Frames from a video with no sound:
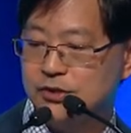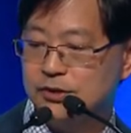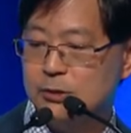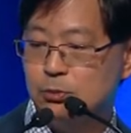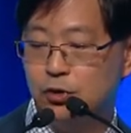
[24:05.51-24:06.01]

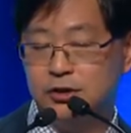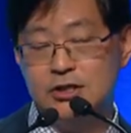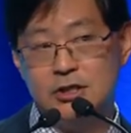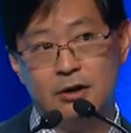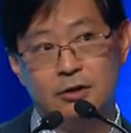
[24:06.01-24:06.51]
these
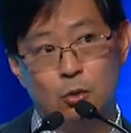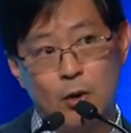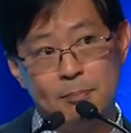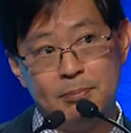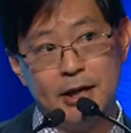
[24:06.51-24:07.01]
proteins are in the
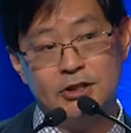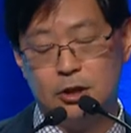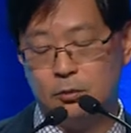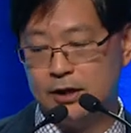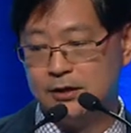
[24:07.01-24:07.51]
right place at
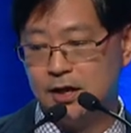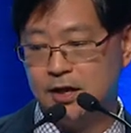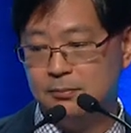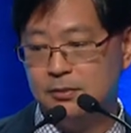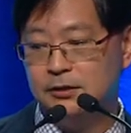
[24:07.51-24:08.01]
the right
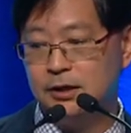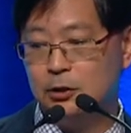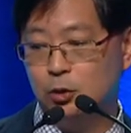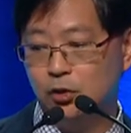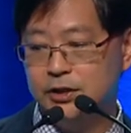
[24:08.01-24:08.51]
time, they're
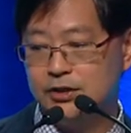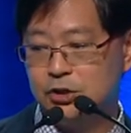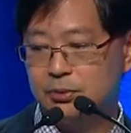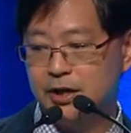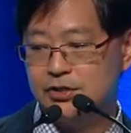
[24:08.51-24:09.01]
lowly
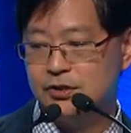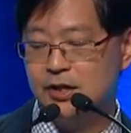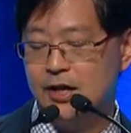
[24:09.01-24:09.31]
expressed,